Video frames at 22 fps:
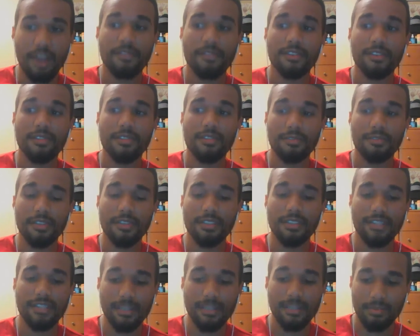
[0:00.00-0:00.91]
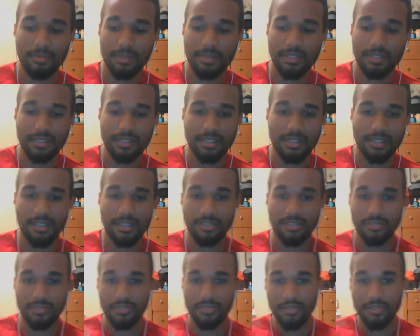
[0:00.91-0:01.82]
Mafia 3 takes place in like
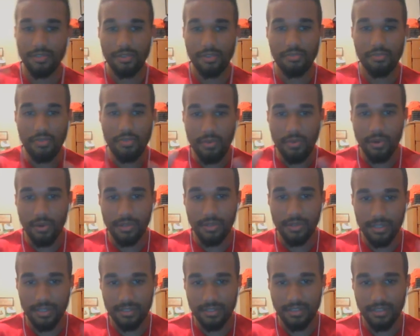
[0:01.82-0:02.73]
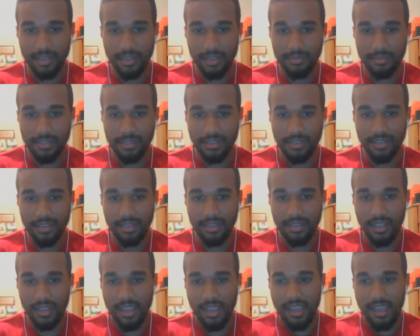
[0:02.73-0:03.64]
a pseudo New Orleans type setting,